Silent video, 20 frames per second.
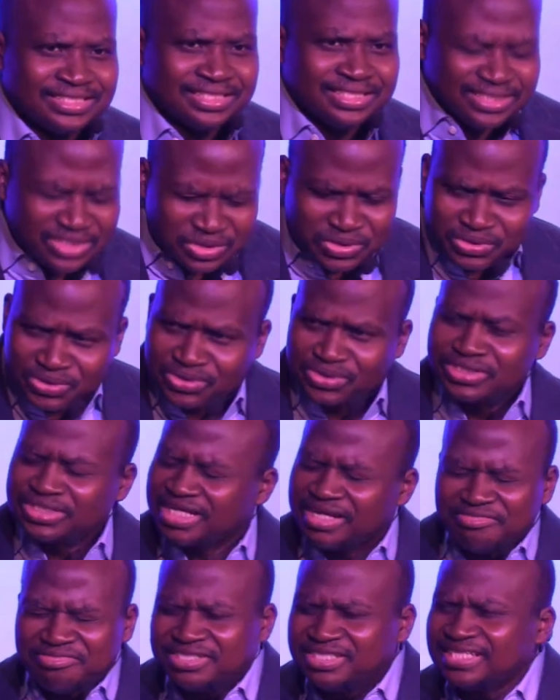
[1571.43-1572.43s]
The church,
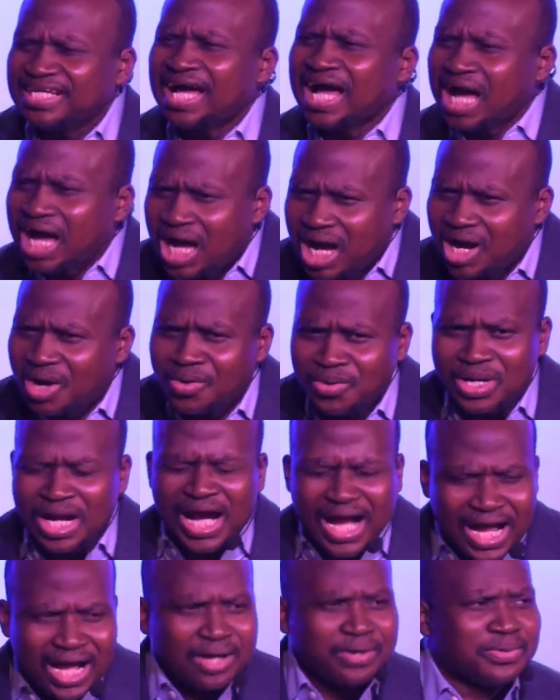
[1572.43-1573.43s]
everything,
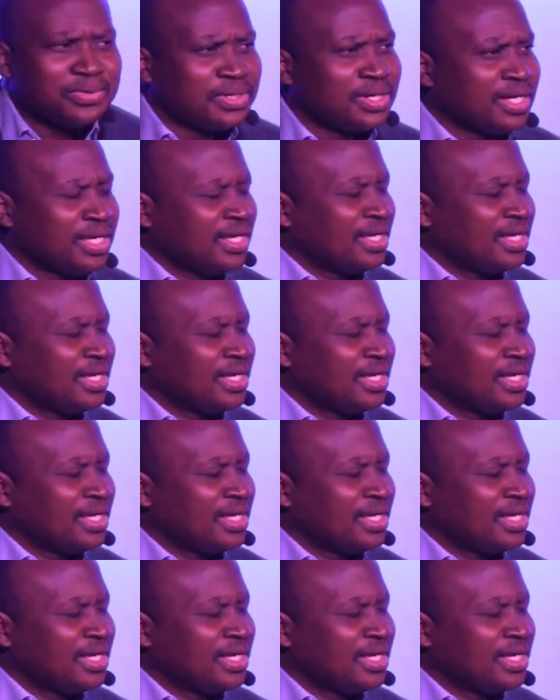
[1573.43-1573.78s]
how?